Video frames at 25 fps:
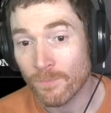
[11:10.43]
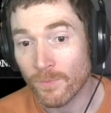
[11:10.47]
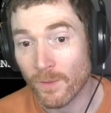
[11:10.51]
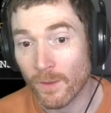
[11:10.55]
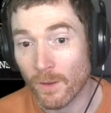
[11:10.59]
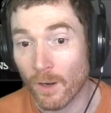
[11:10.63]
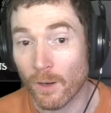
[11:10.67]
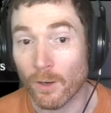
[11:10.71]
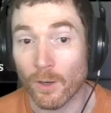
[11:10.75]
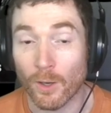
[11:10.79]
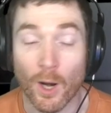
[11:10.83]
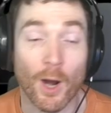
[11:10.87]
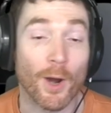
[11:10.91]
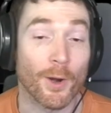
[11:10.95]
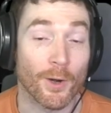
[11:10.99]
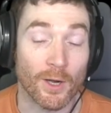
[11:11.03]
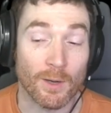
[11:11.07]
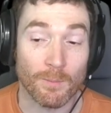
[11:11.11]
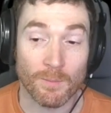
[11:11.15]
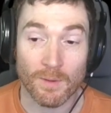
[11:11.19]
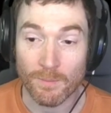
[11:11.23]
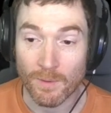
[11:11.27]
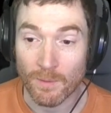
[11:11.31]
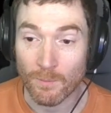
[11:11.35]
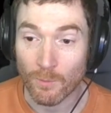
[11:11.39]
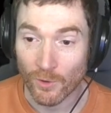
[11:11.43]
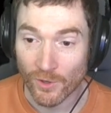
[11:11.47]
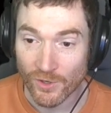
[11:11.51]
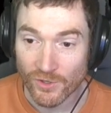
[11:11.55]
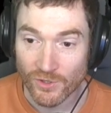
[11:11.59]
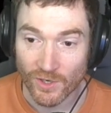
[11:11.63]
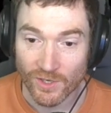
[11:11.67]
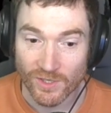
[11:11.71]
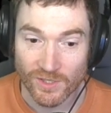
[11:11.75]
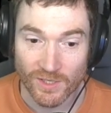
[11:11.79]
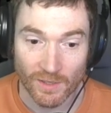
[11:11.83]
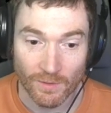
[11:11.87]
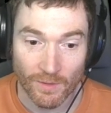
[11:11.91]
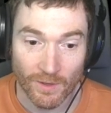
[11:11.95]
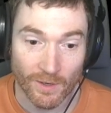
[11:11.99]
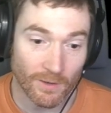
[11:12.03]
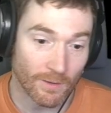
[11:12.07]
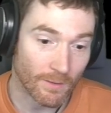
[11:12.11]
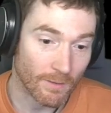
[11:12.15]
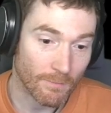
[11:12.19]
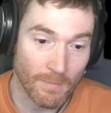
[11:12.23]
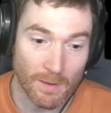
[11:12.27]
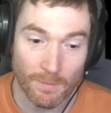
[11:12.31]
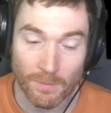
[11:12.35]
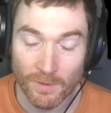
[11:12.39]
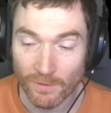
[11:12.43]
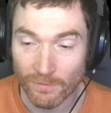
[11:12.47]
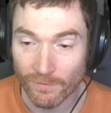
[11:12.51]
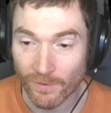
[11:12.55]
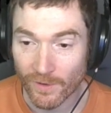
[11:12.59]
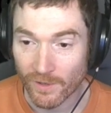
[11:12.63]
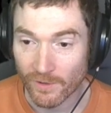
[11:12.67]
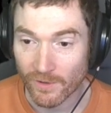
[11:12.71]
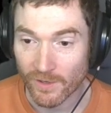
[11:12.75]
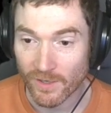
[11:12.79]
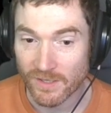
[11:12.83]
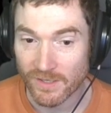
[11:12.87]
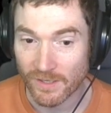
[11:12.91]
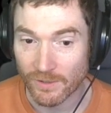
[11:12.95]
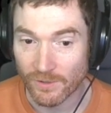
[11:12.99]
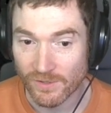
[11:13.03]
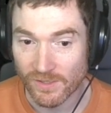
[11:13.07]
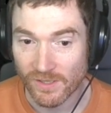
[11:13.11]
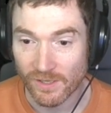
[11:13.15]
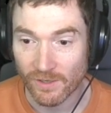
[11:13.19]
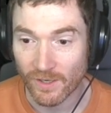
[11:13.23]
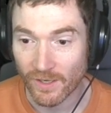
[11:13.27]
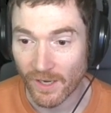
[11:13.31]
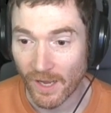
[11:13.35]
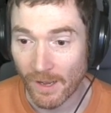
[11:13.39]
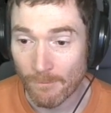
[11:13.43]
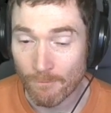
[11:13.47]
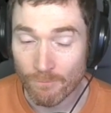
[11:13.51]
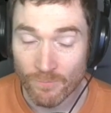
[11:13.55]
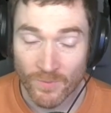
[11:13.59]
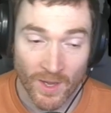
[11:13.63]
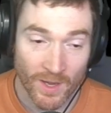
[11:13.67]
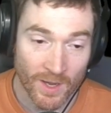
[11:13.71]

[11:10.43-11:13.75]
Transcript: are going to be a bit more interesting there. Maybe the fighter excels there again.